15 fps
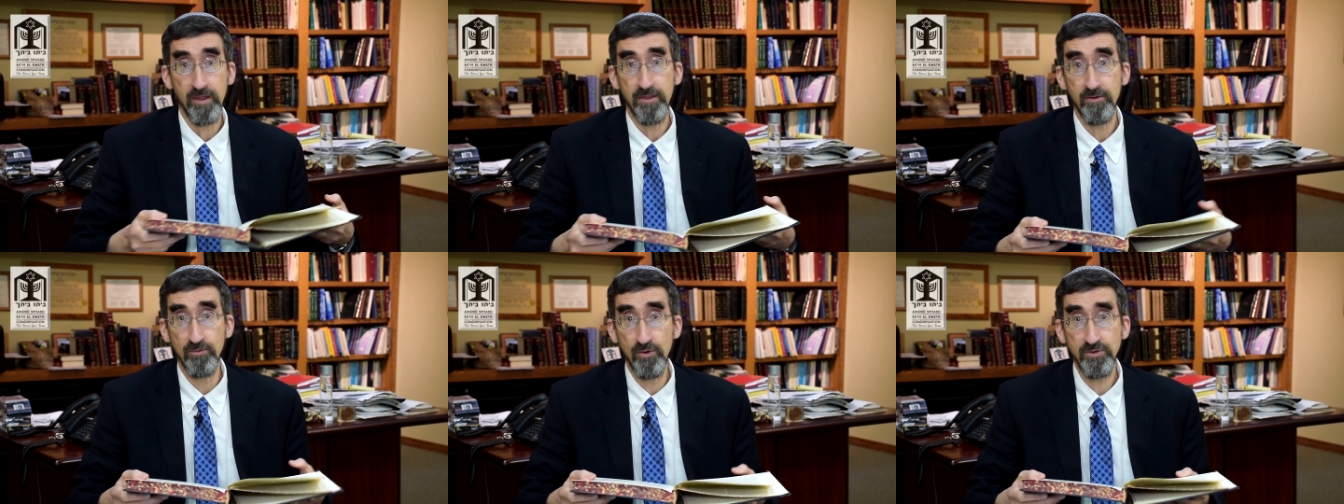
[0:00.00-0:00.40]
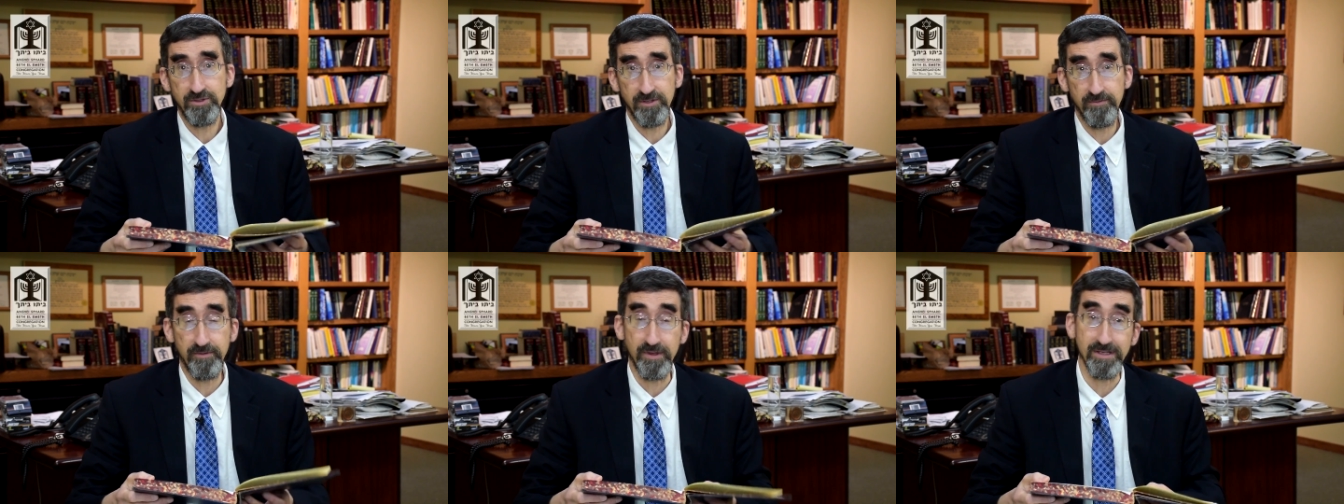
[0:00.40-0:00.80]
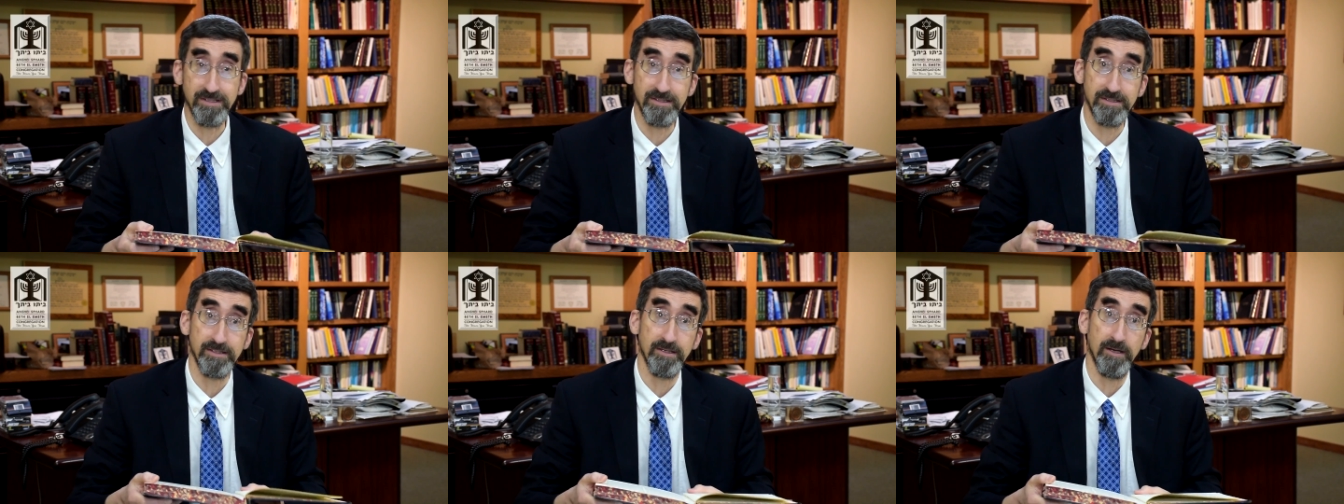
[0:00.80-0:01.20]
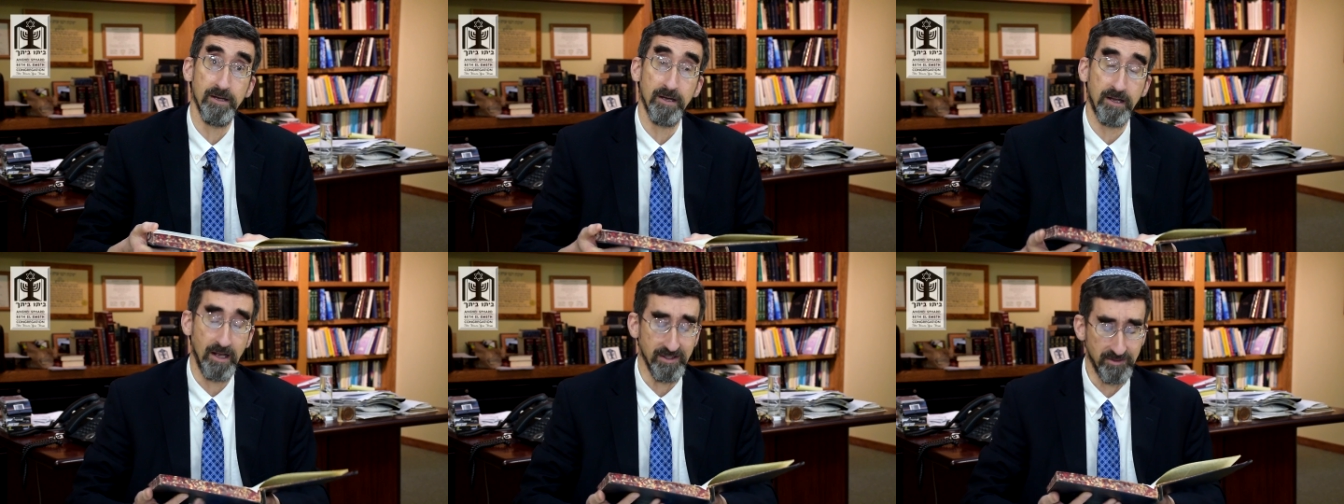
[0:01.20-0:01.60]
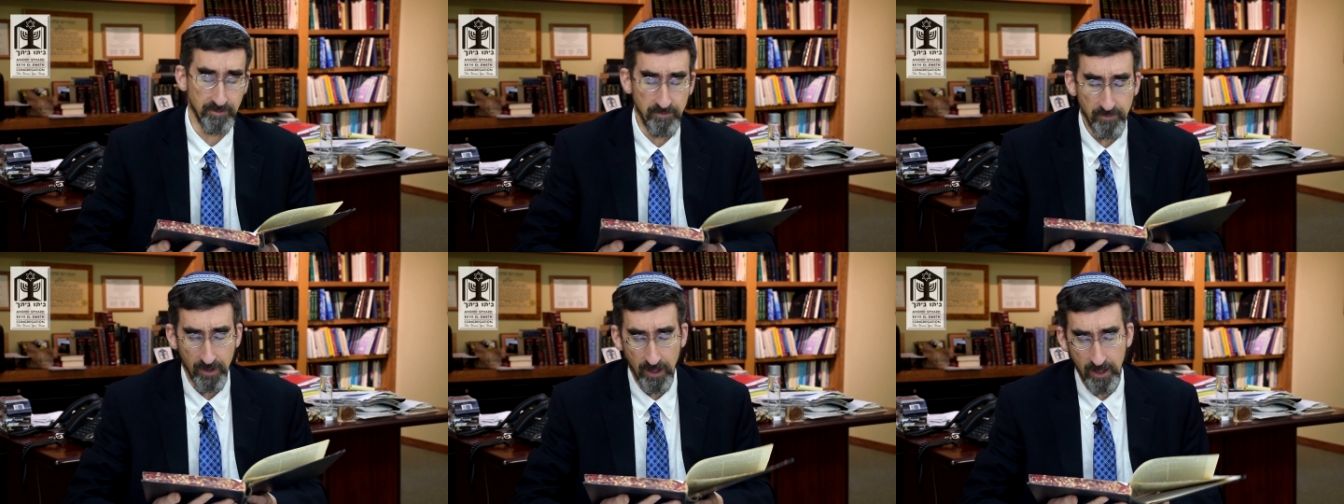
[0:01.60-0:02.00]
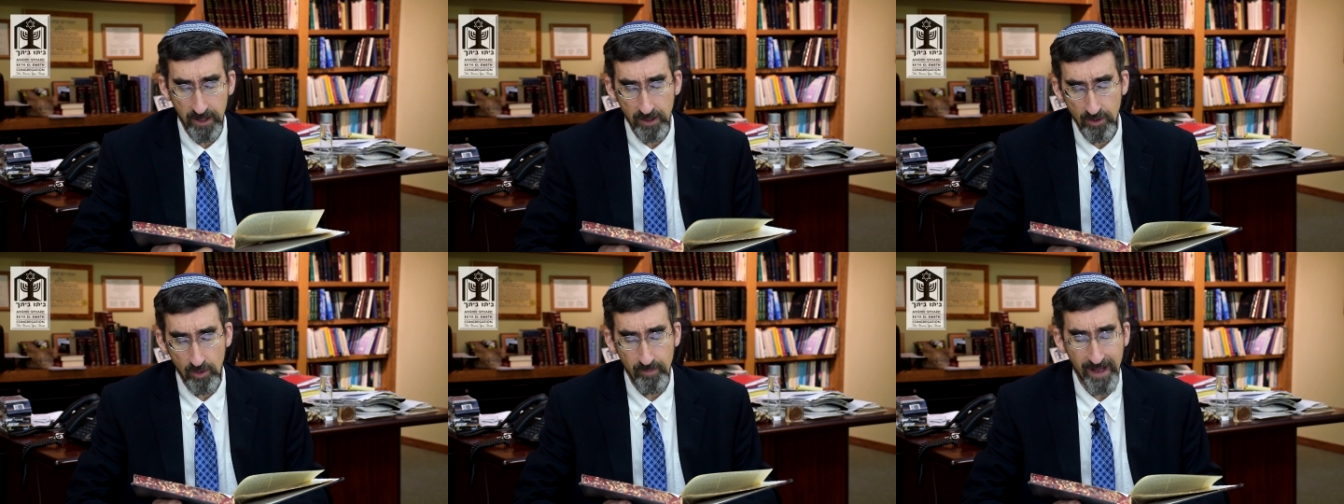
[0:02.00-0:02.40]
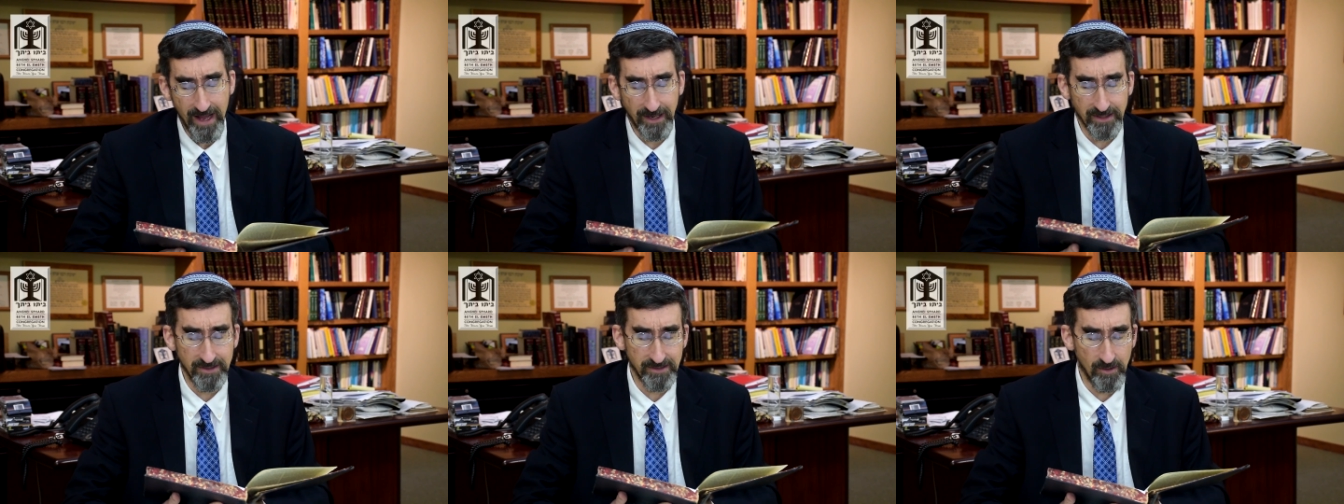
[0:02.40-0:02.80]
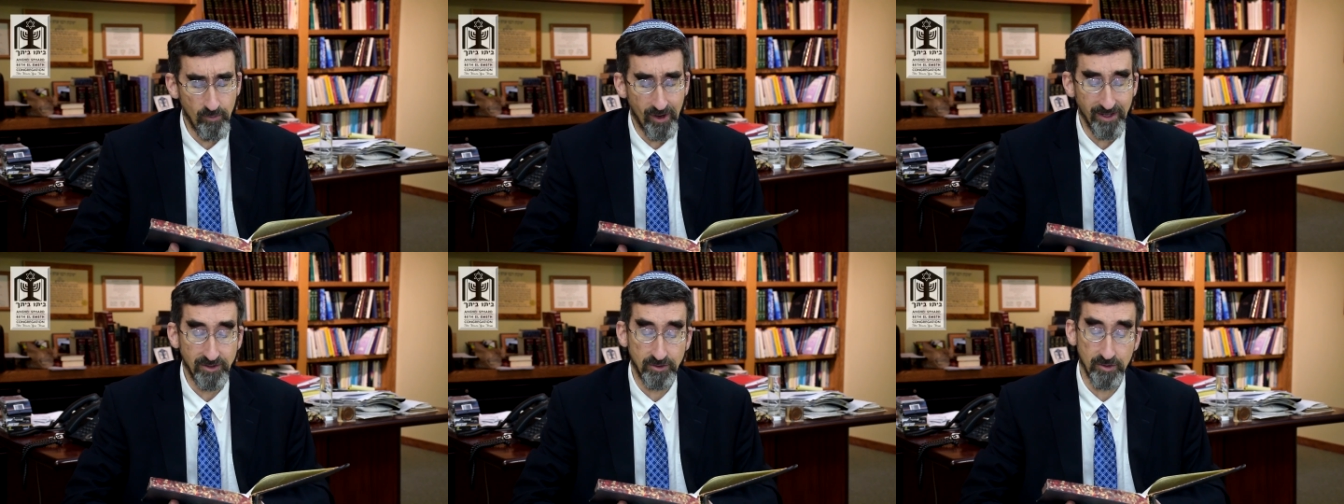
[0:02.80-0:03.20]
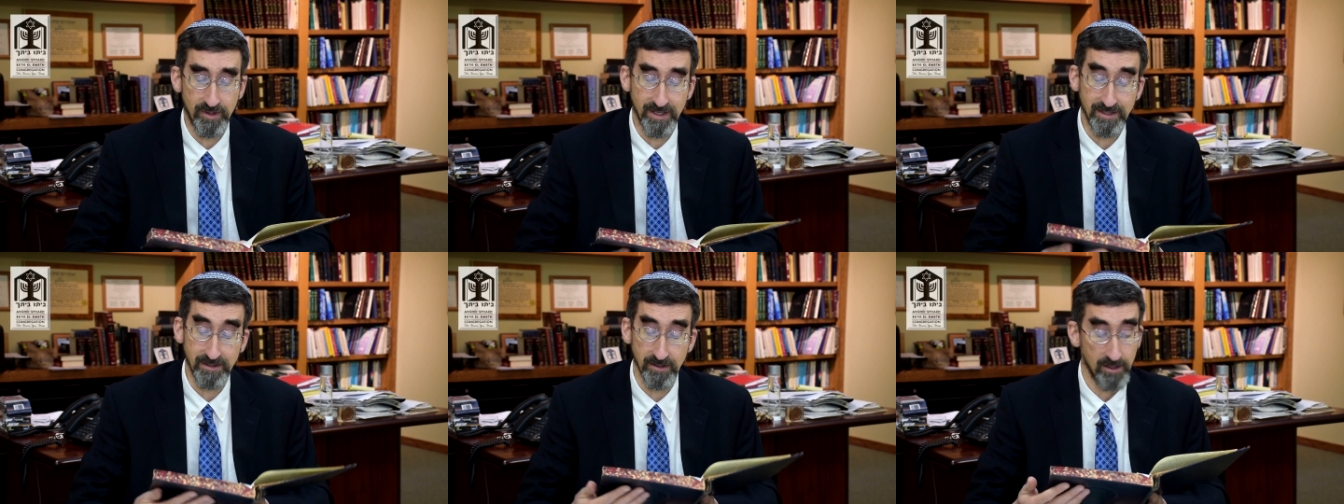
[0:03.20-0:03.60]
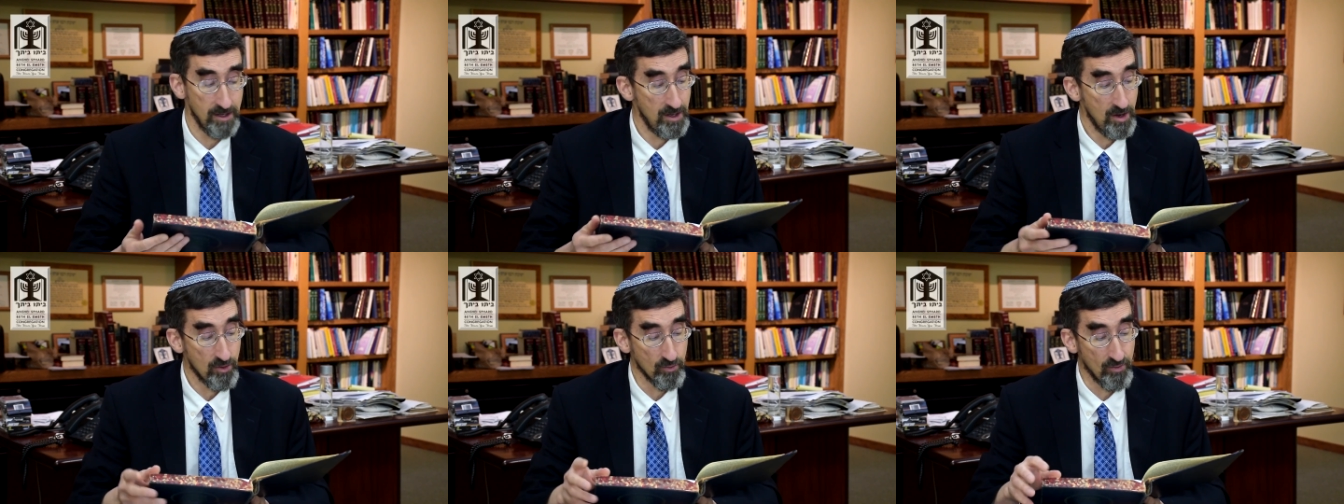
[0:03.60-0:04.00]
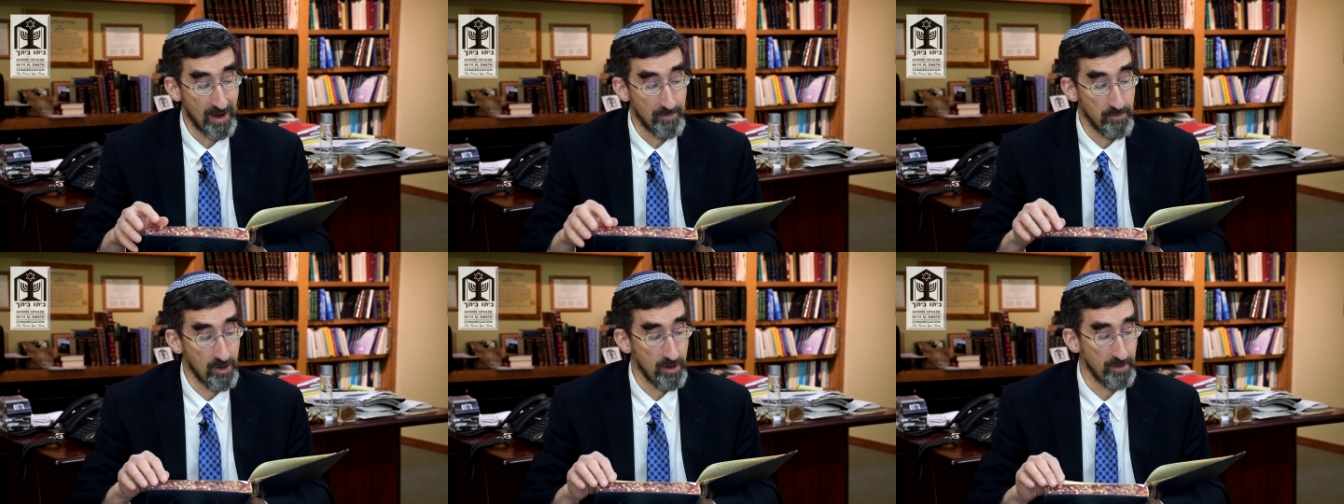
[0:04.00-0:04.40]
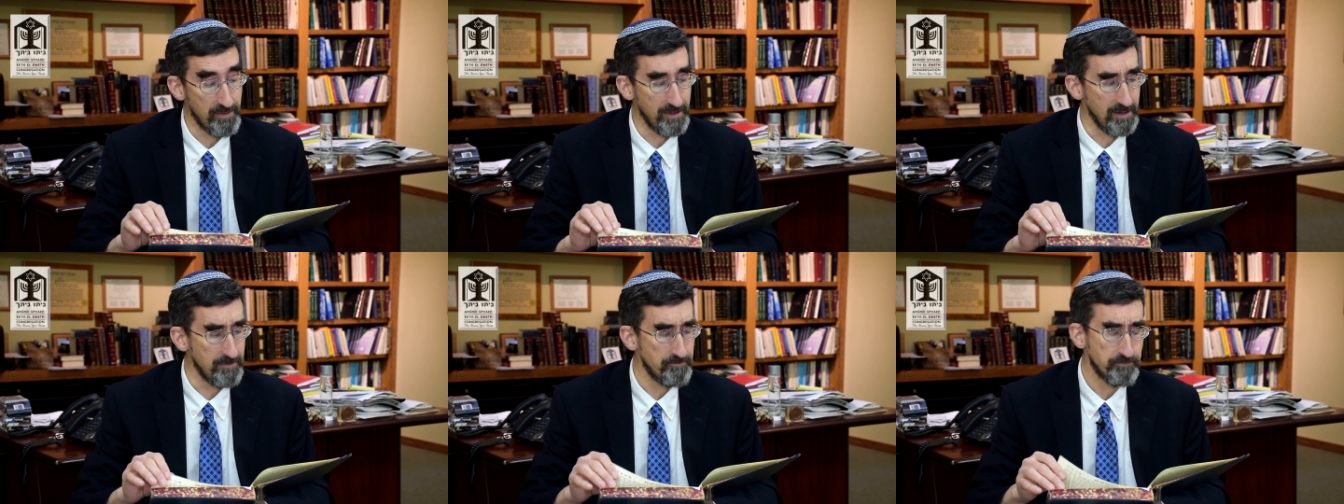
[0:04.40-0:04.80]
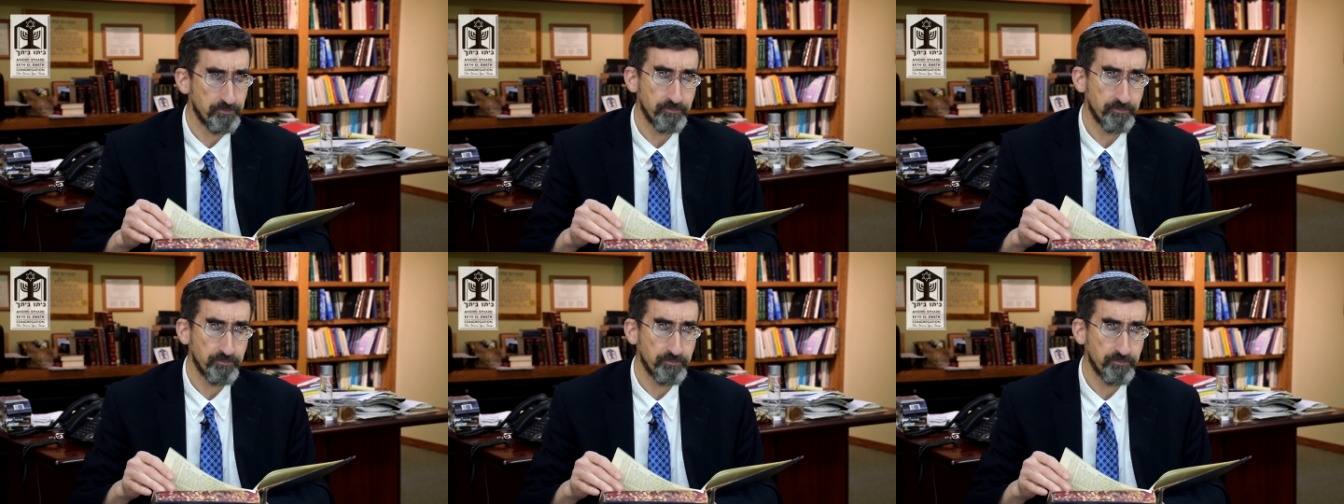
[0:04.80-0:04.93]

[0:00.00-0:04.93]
The roots of this custom uh, go back in some ways to this Rema, the